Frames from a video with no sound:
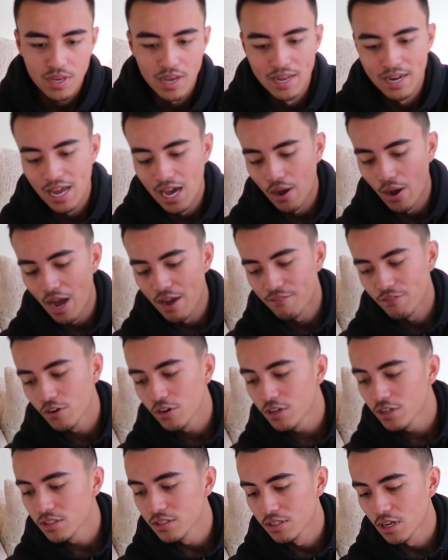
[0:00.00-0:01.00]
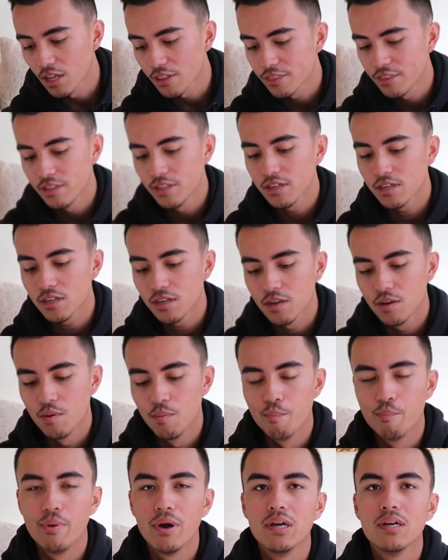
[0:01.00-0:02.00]
And now I've heard nothing
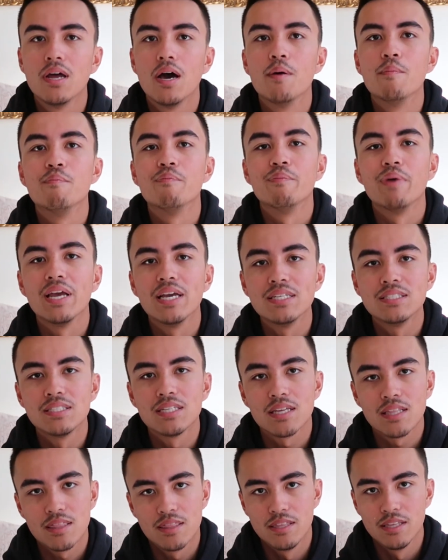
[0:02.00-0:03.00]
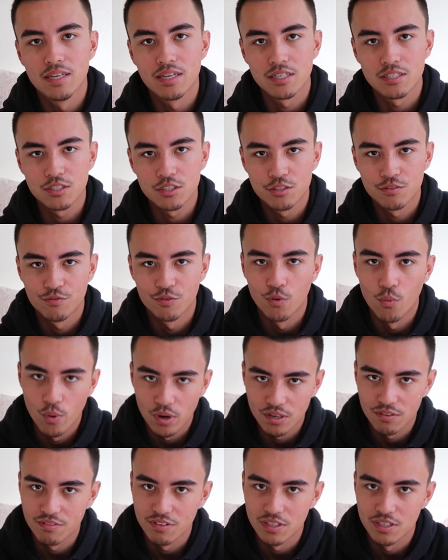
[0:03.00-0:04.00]
but amazing things for
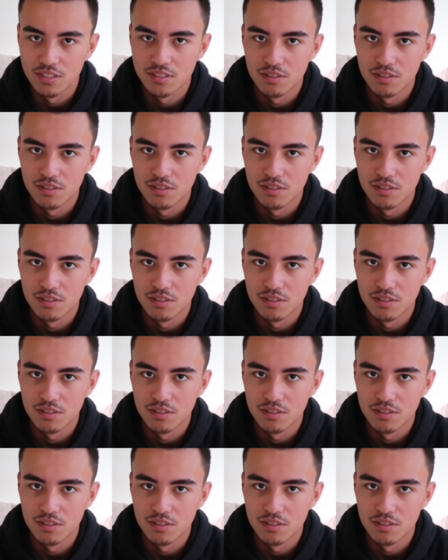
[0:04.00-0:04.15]
one of